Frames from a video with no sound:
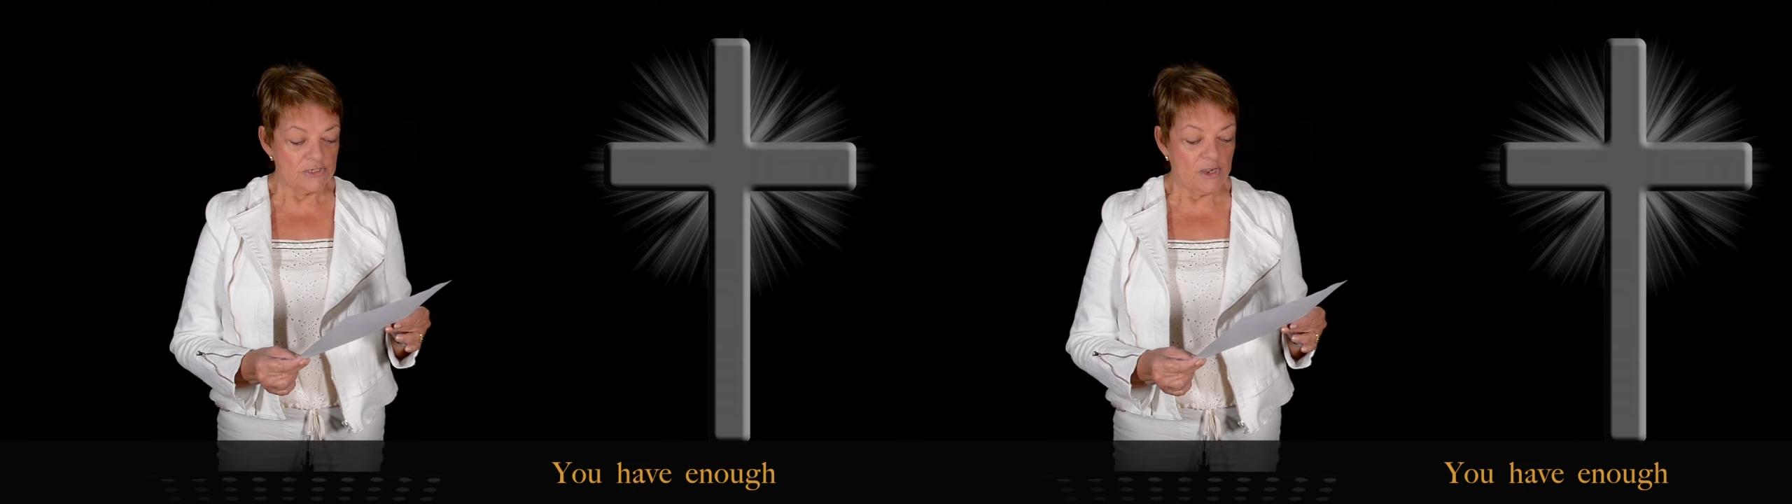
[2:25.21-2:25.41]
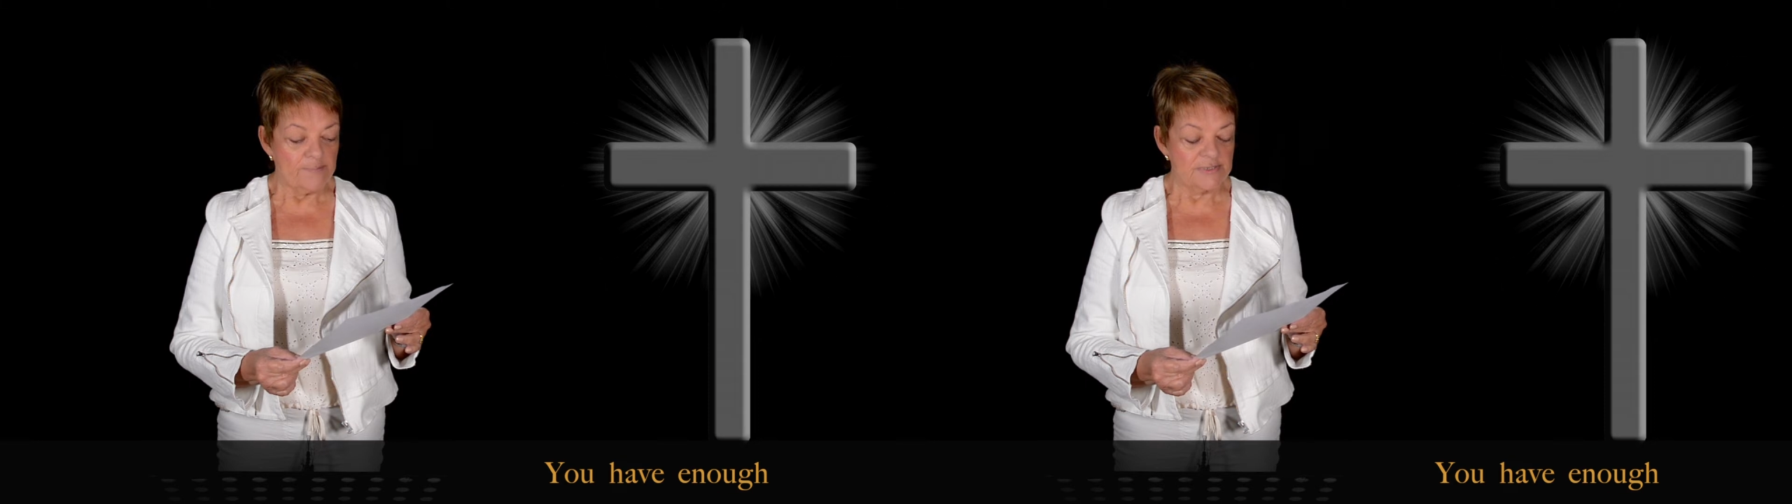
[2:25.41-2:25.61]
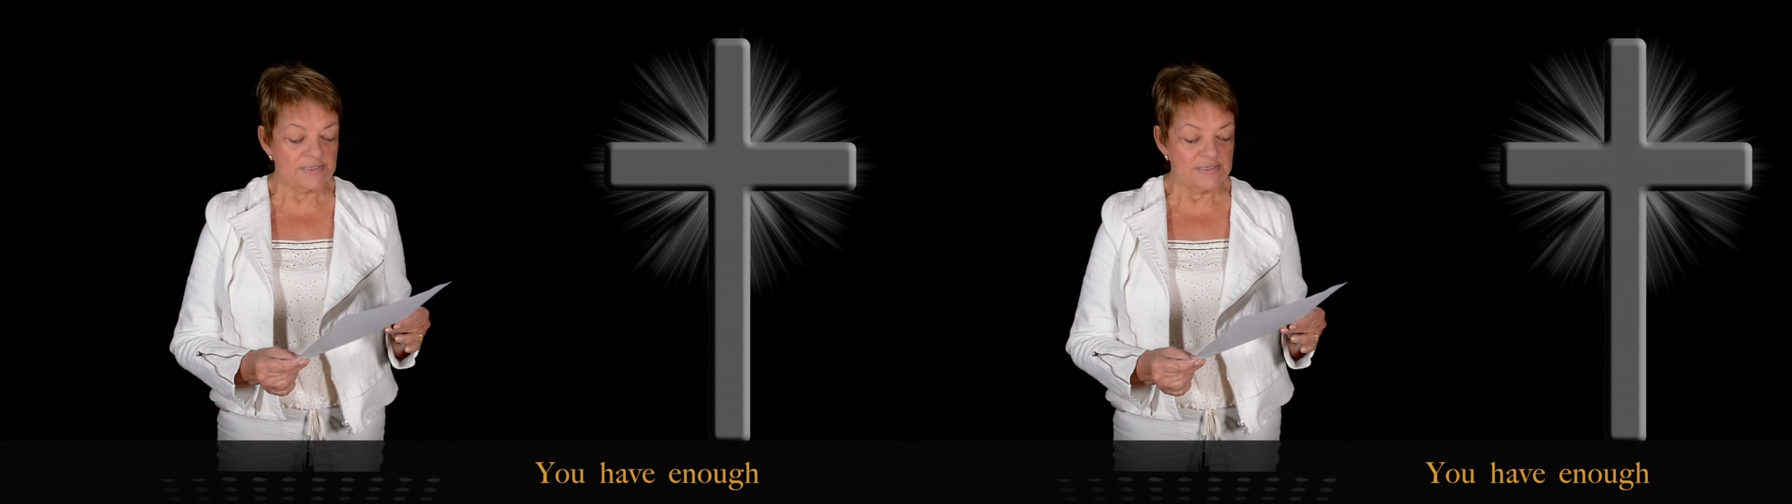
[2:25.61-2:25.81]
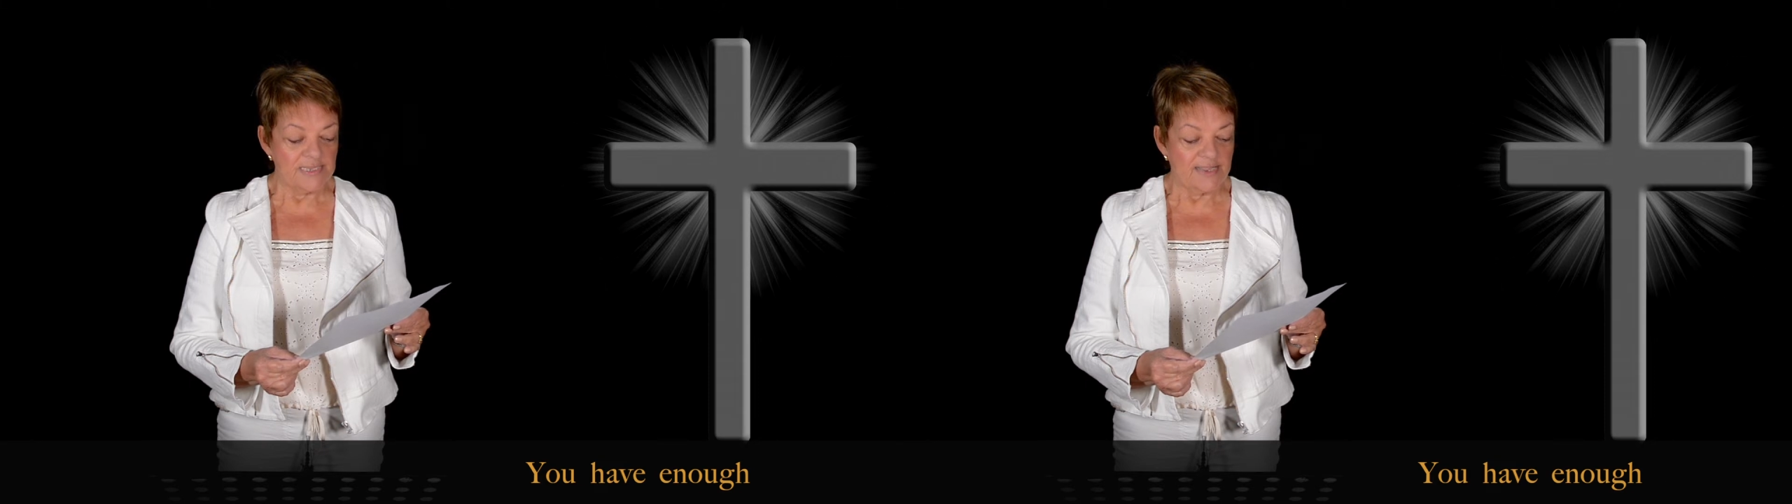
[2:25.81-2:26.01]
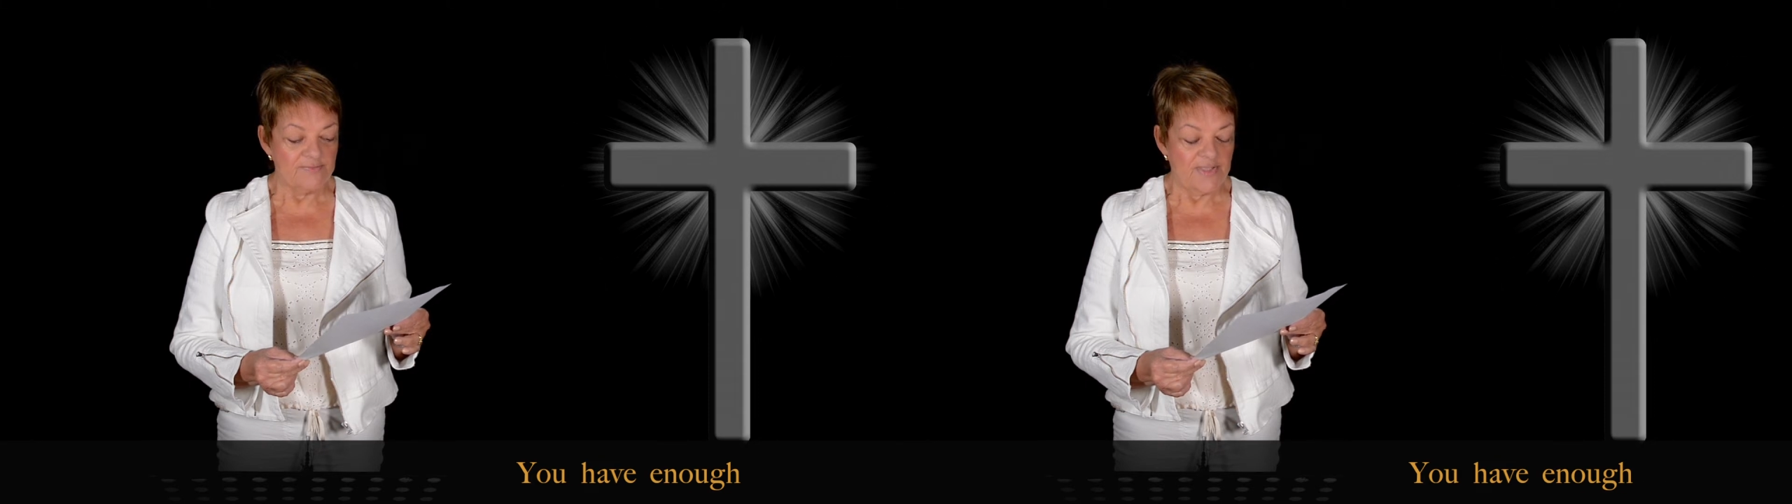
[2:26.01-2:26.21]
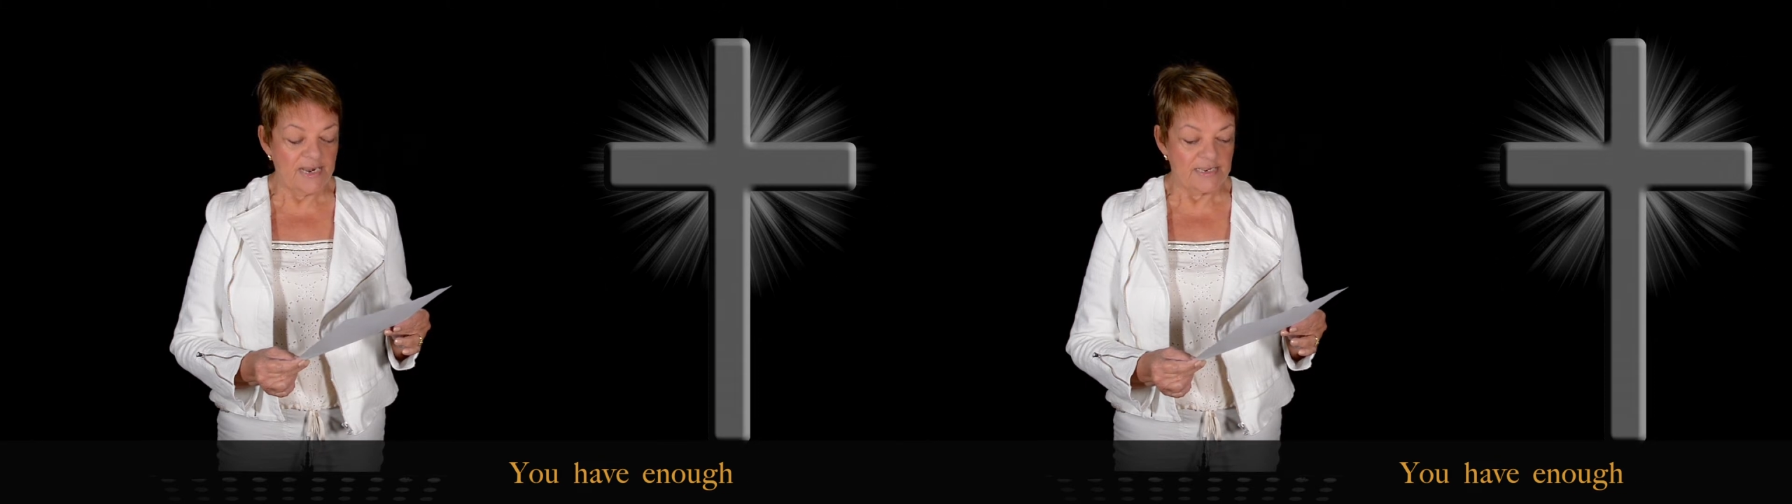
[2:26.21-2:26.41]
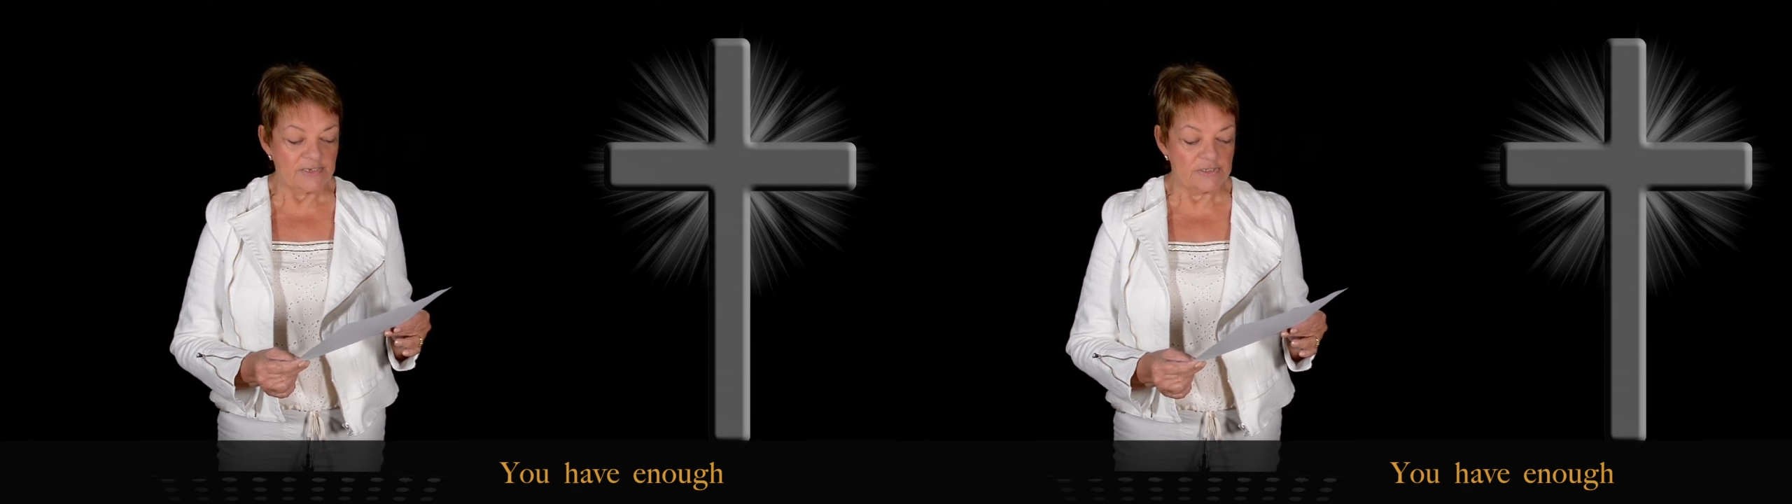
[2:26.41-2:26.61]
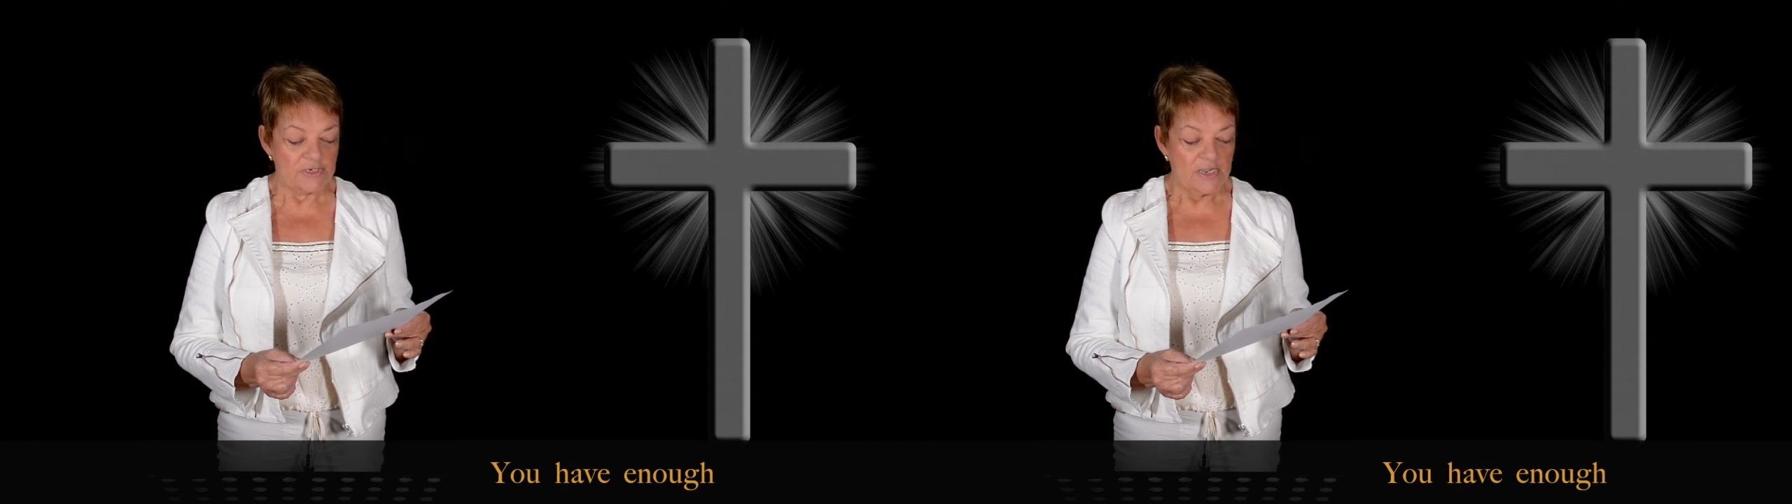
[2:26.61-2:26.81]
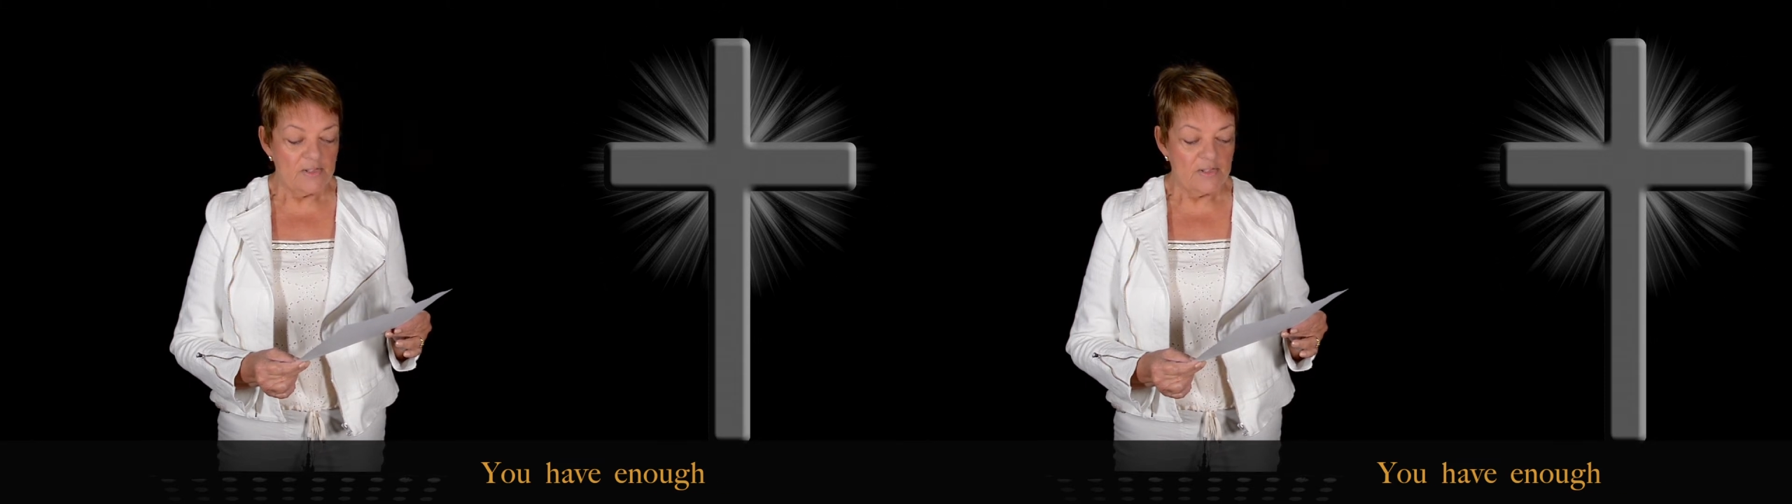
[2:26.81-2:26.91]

top as the sun vanished.